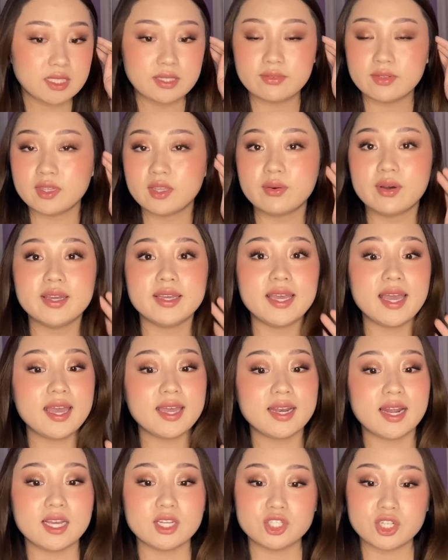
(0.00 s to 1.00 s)
even though,
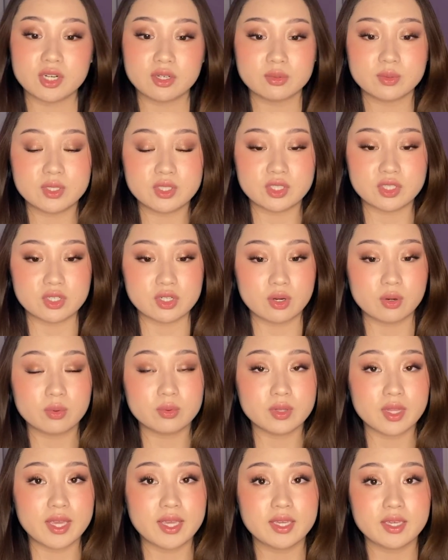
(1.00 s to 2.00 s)
again, I generally don't
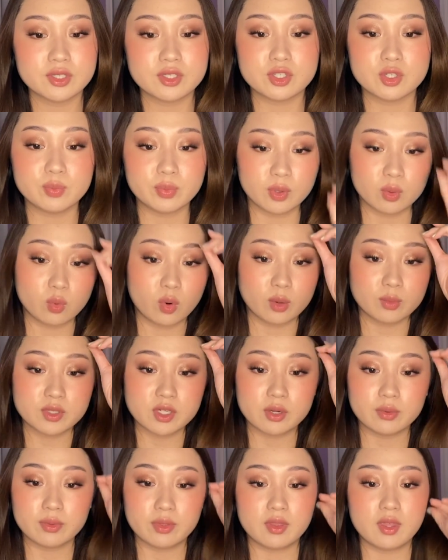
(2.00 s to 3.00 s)
like super warm
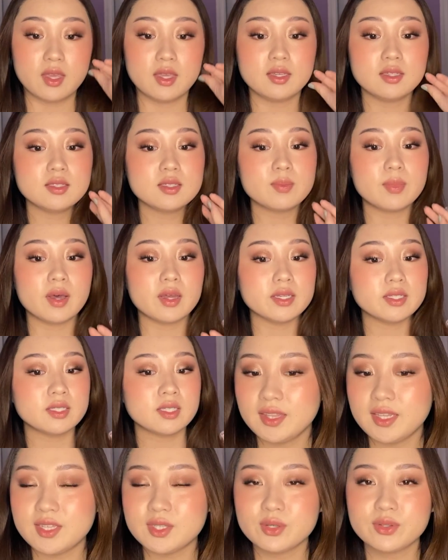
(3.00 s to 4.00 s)
tone things, but
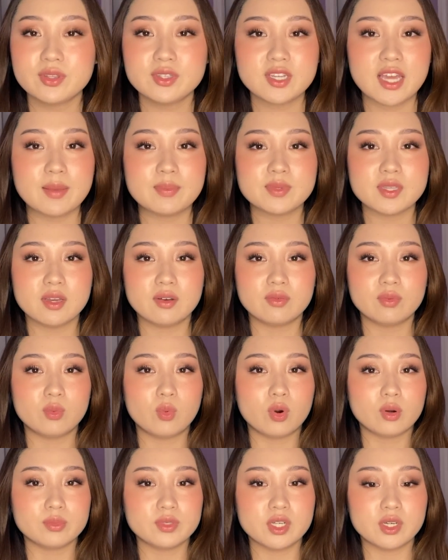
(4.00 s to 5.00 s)
these are the types of
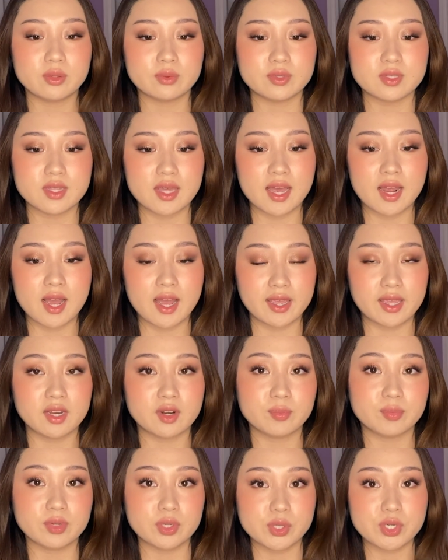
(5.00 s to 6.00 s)
warm tones that I can
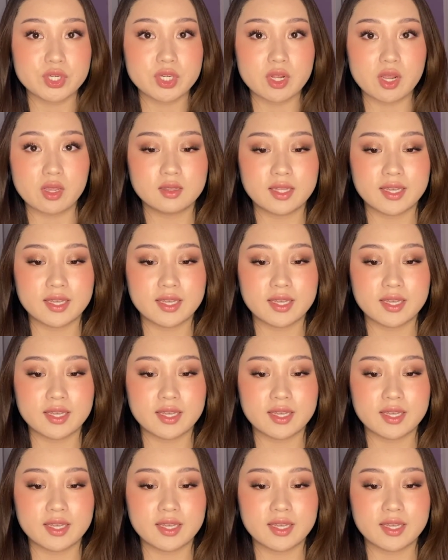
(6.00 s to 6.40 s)
appreciate.